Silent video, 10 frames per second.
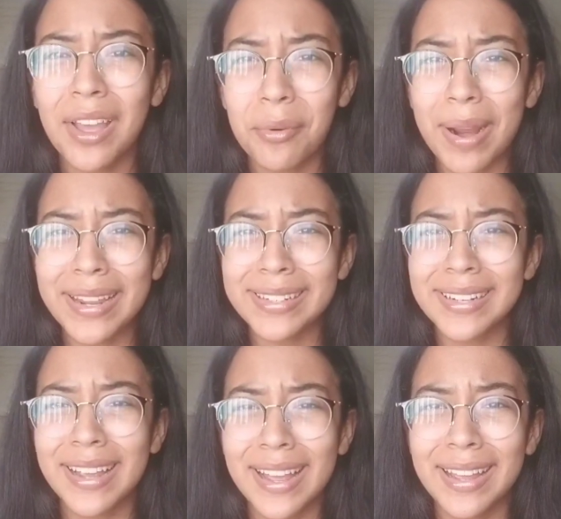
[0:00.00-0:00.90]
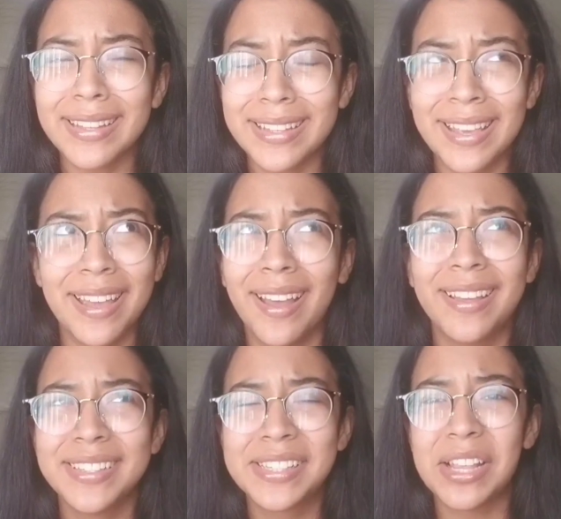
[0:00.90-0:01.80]
All right, yeah,
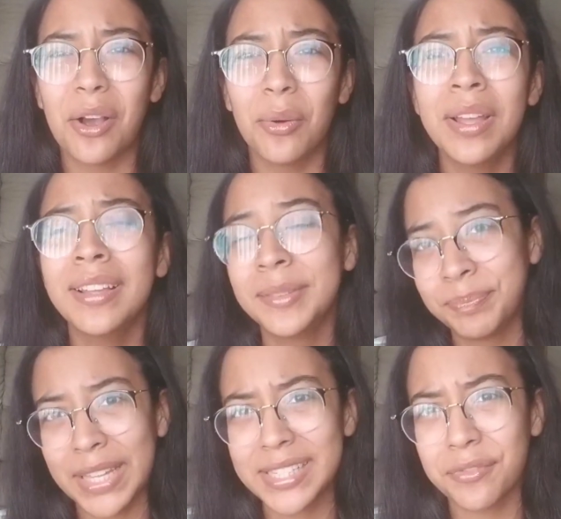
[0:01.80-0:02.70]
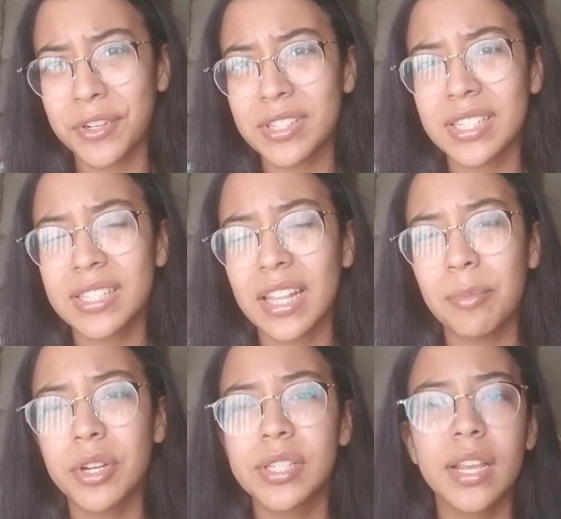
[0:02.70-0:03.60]
so that's the first
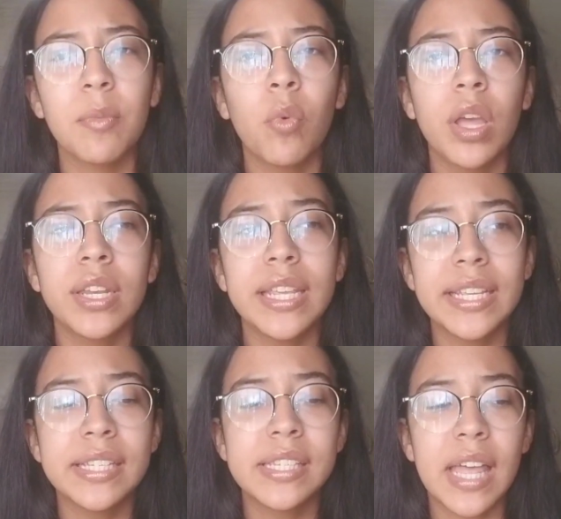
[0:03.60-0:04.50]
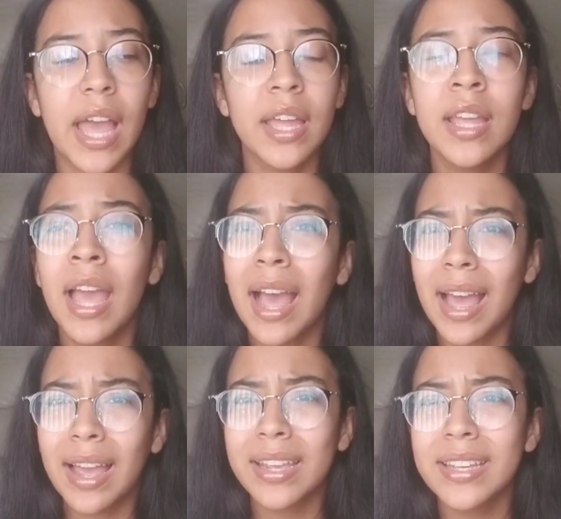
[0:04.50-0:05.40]
disclaimer. Second one is that
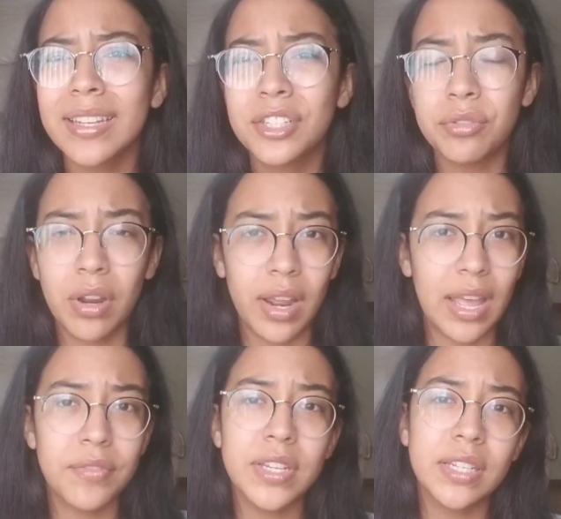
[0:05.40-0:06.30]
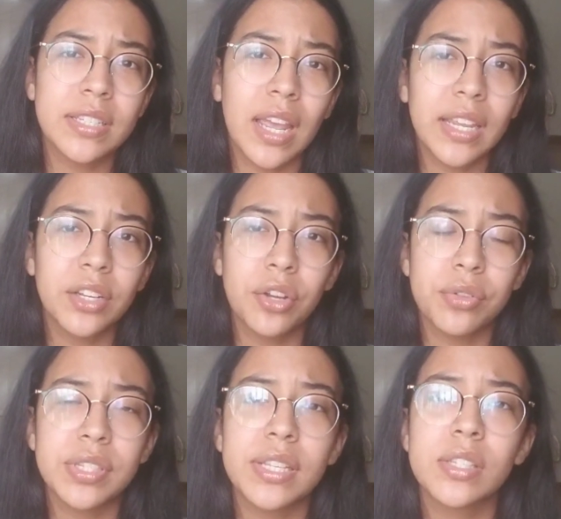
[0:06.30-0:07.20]
I do not have any
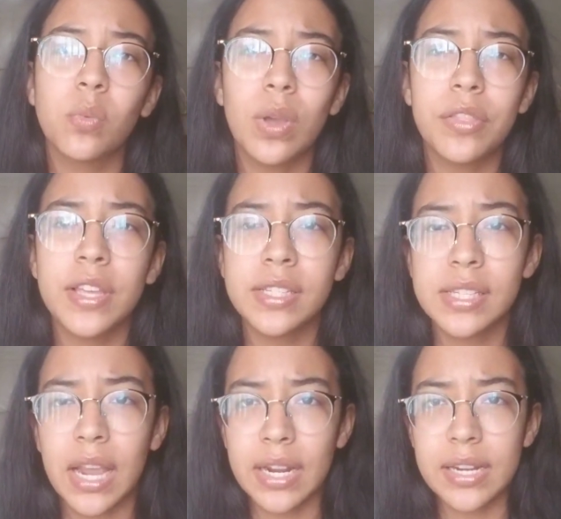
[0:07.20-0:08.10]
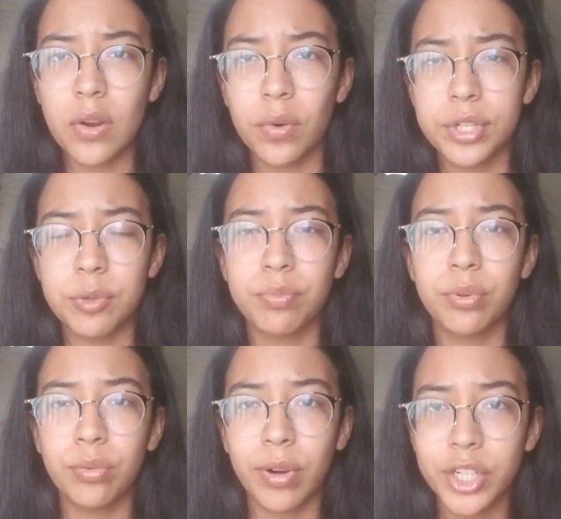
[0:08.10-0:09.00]
diagnosis with anxiety or
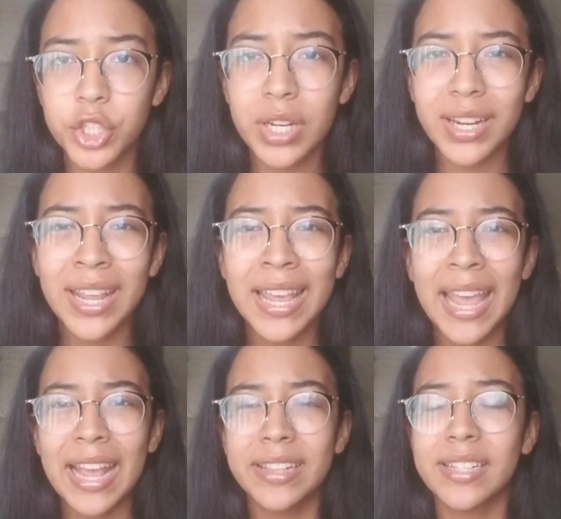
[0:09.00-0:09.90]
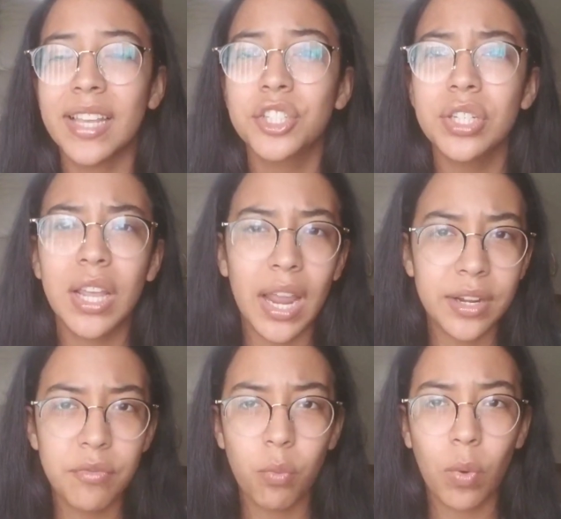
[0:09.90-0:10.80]
depression, and that's actually
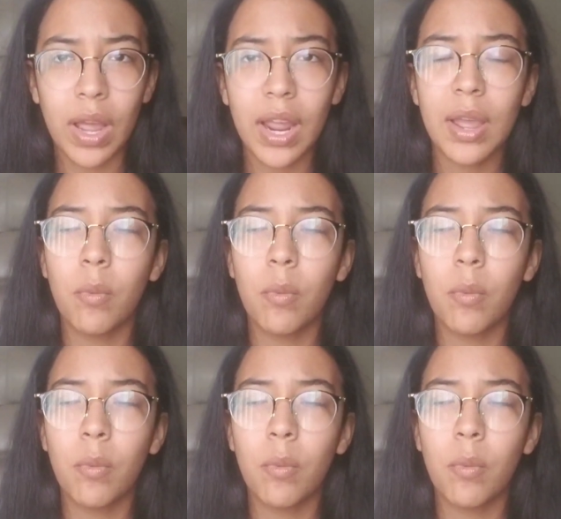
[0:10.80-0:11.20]
kind of why I